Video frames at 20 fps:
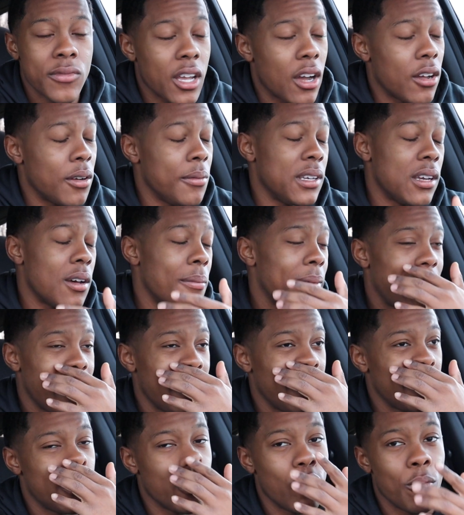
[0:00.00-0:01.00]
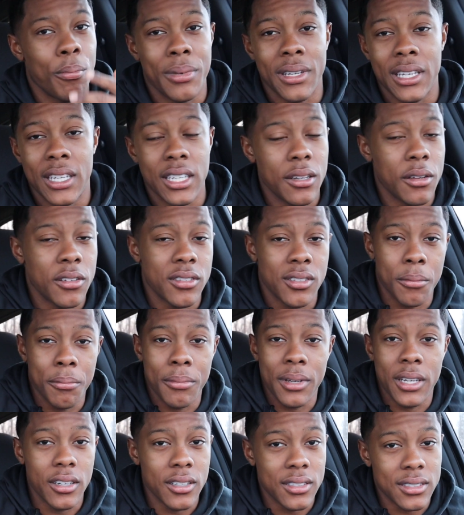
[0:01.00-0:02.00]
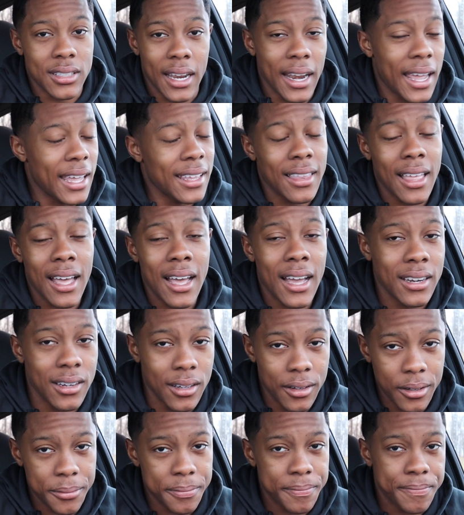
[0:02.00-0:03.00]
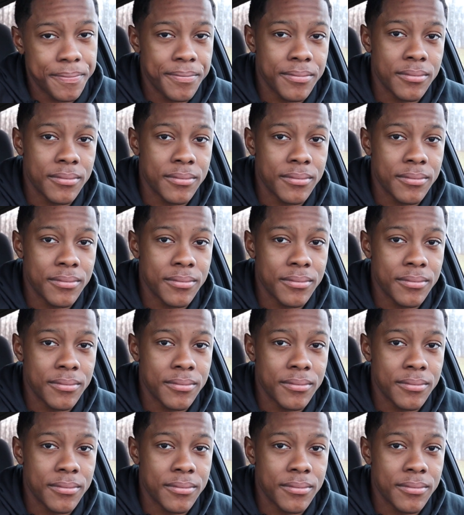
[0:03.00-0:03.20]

Y'all need to be coming out here so big, some beards that ain't lined up.